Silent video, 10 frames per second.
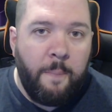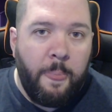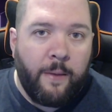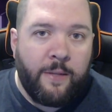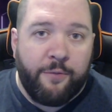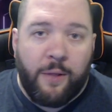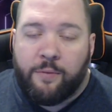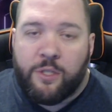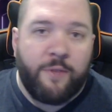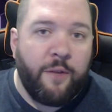different
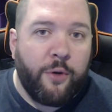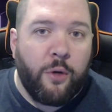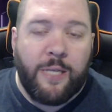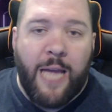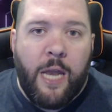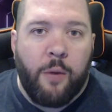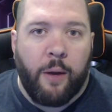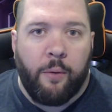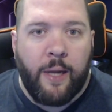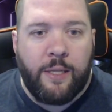levels of difficulty anyway,
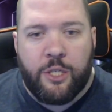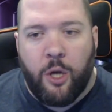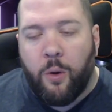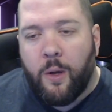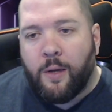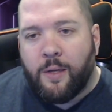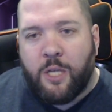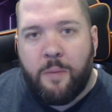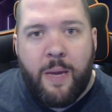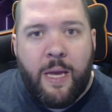right? So
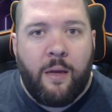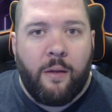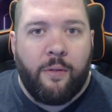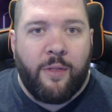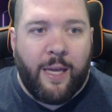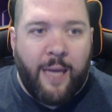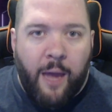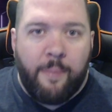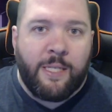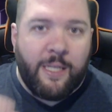to me, the
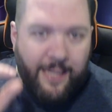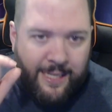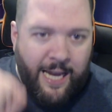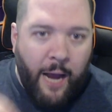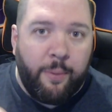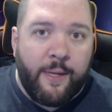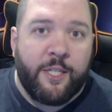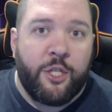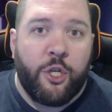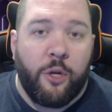game is in the exact place
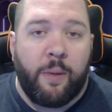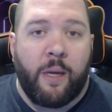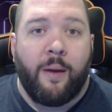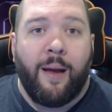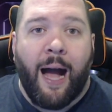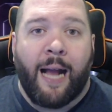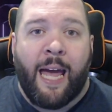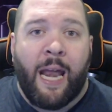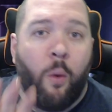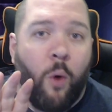it should be.
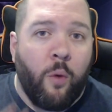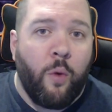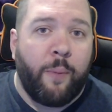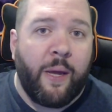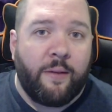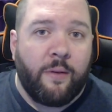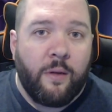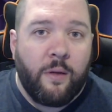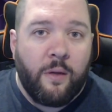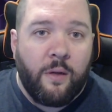Again, I want to repeat,
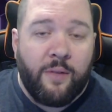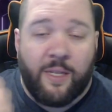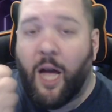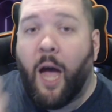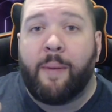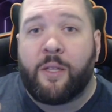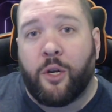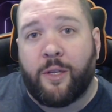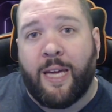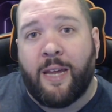the time it
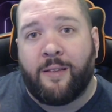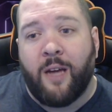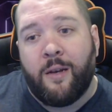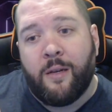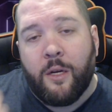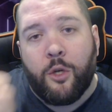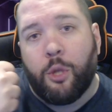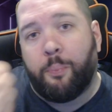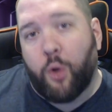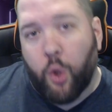took to get it done,
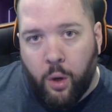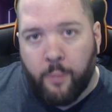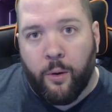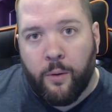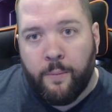deplorable.